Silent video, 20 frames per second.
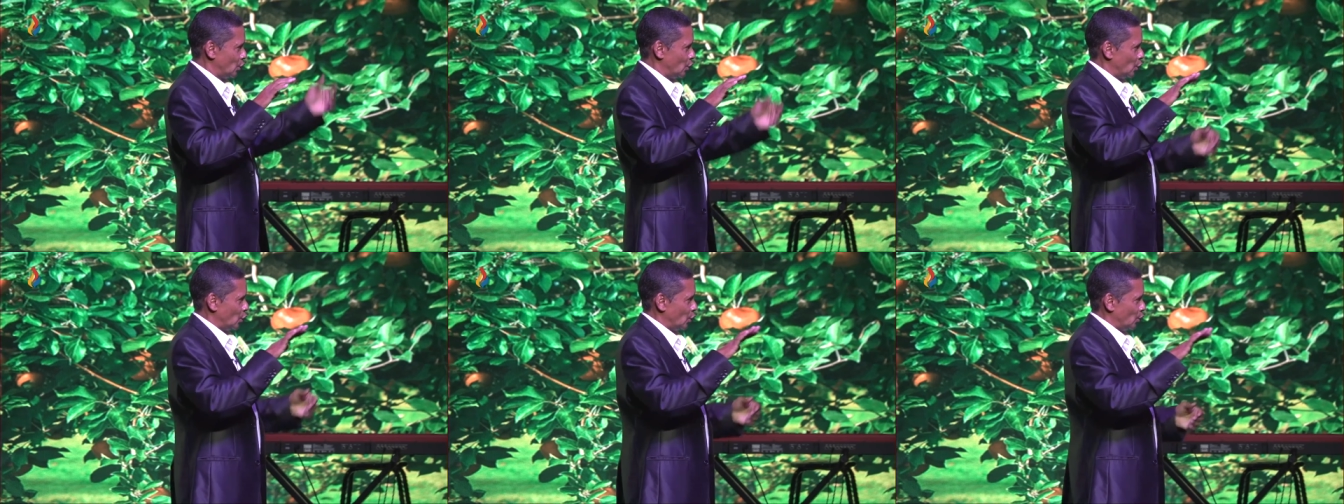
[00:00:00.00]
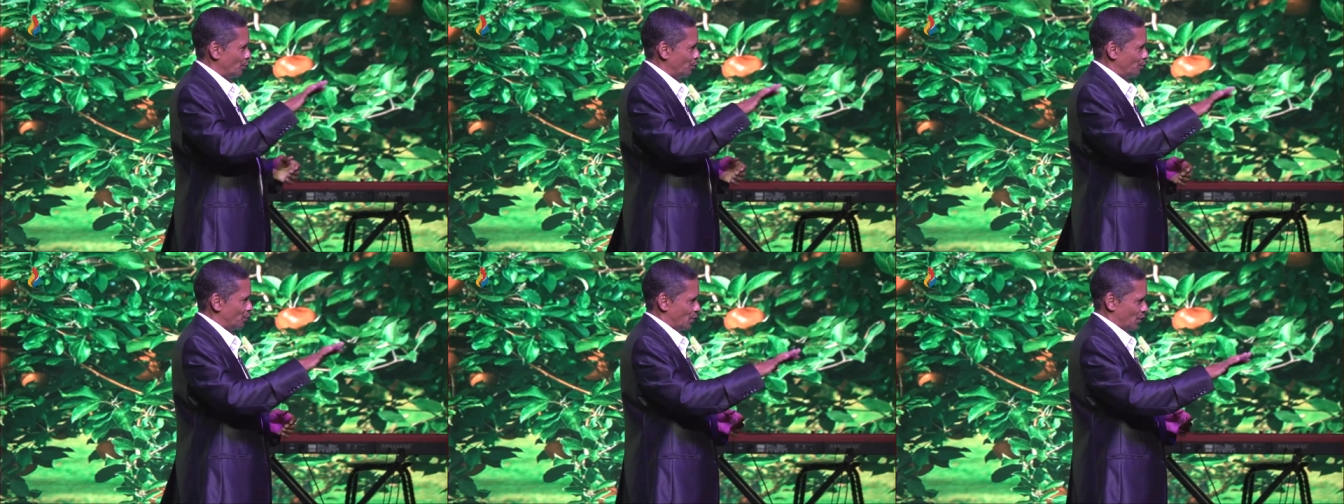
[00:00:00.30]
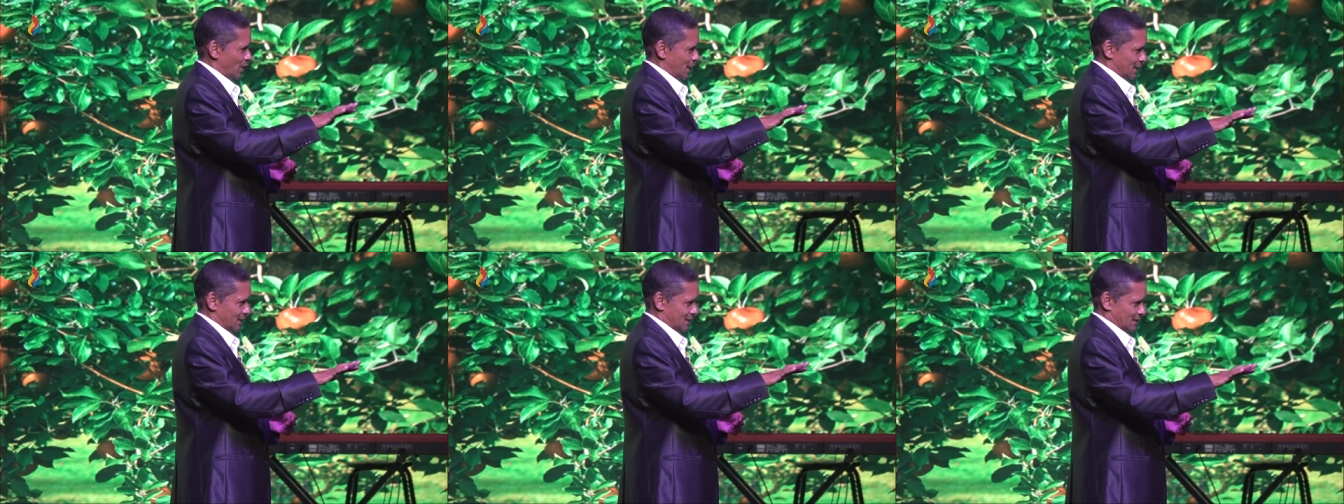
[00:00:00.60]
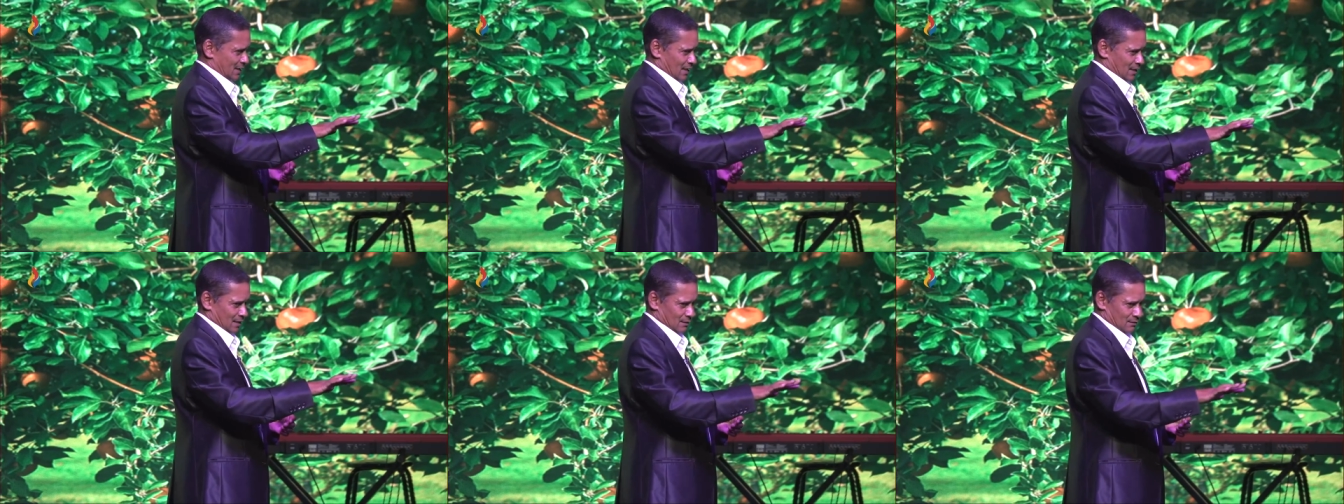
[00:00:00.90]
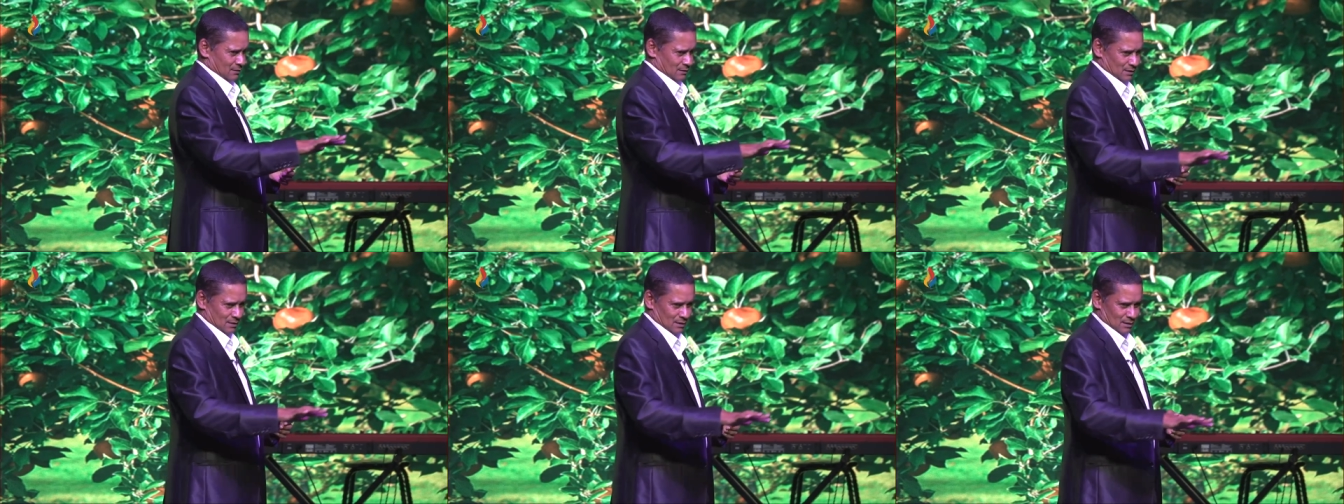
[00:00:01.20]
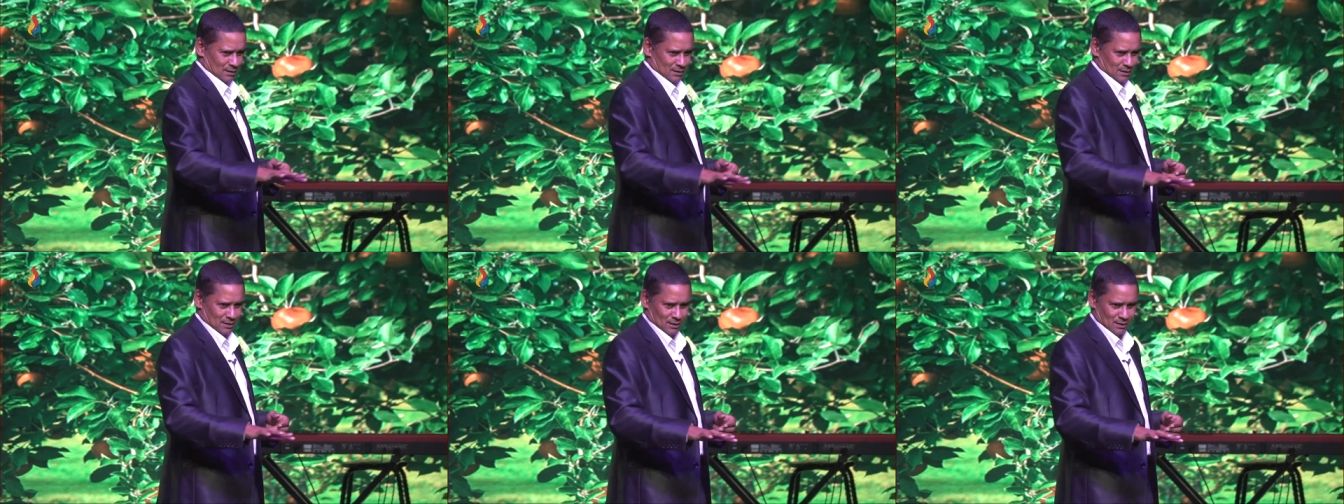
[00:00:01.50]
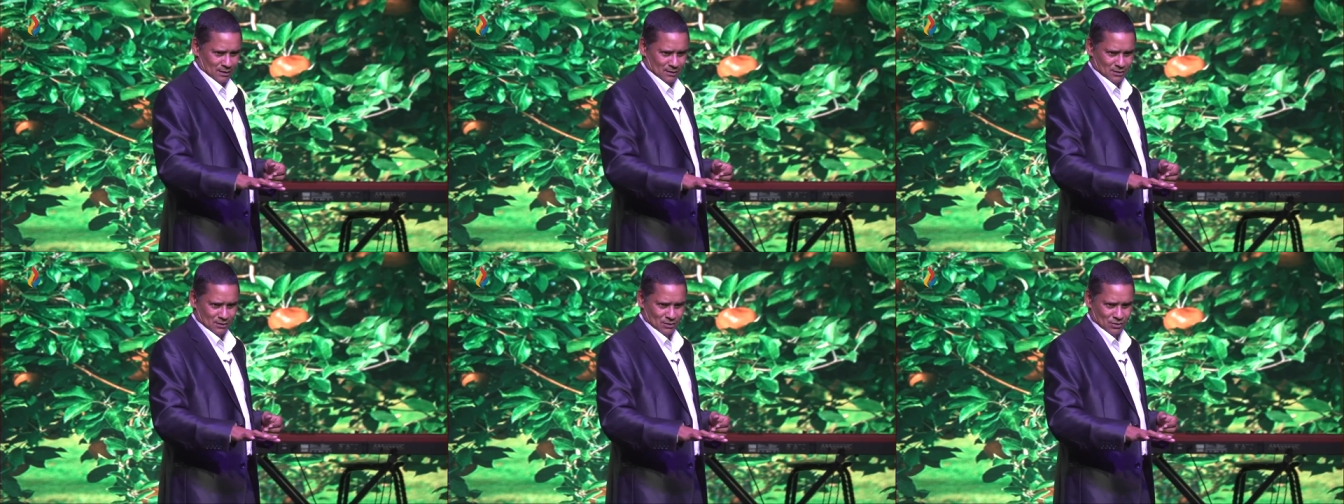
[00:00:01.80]
or break down
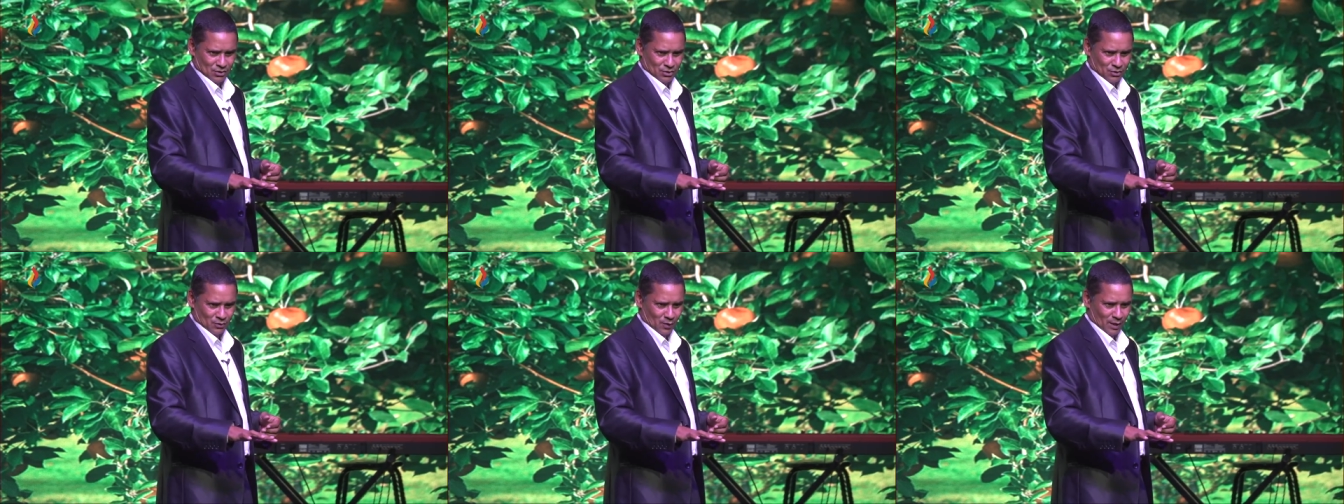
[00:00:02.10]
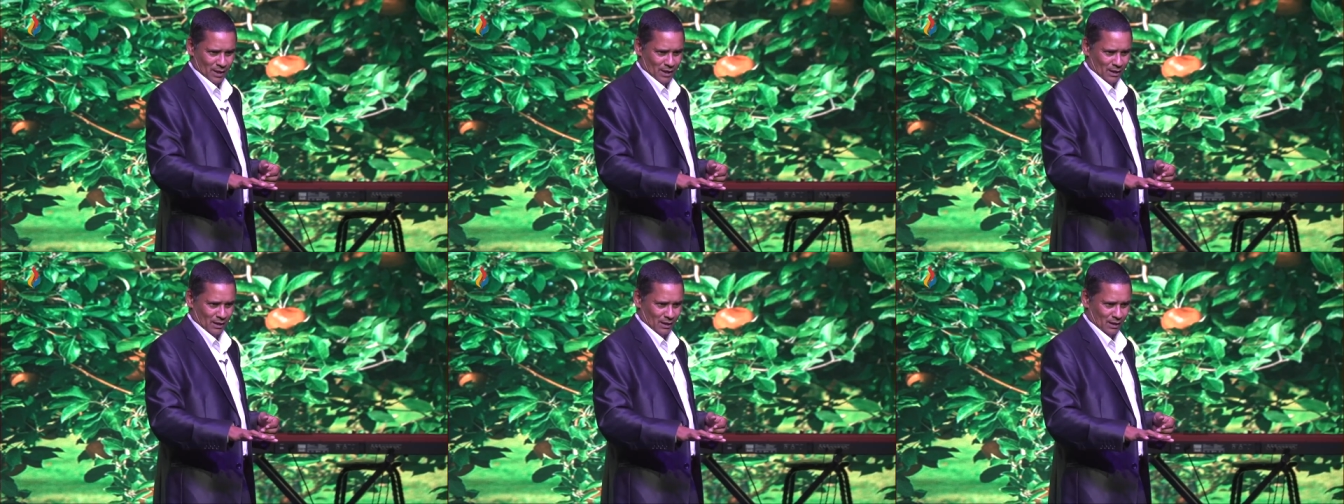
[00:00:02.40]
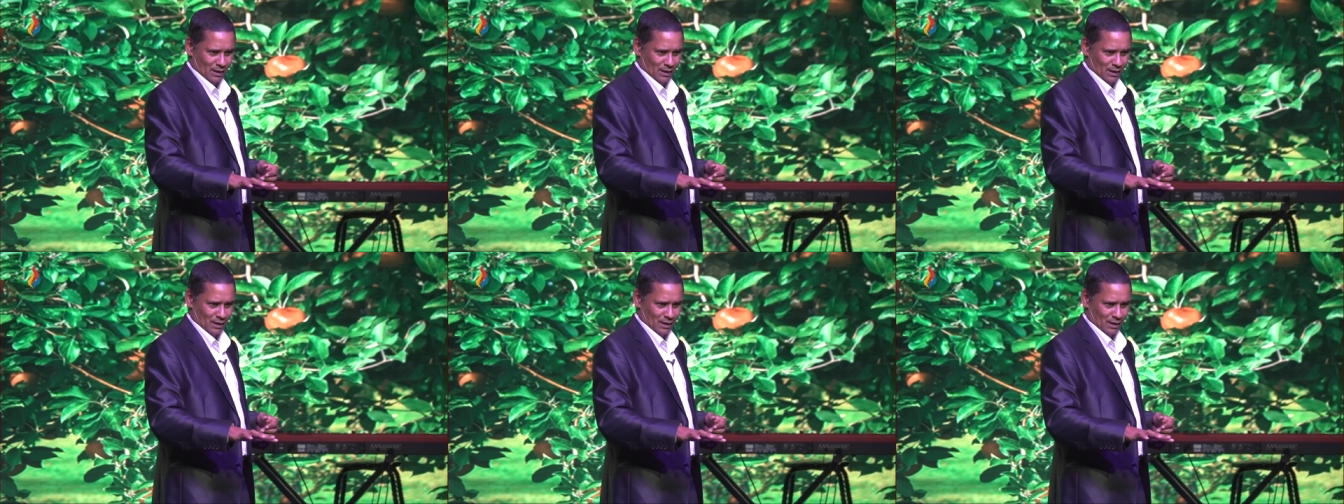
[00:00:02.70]
and destroy.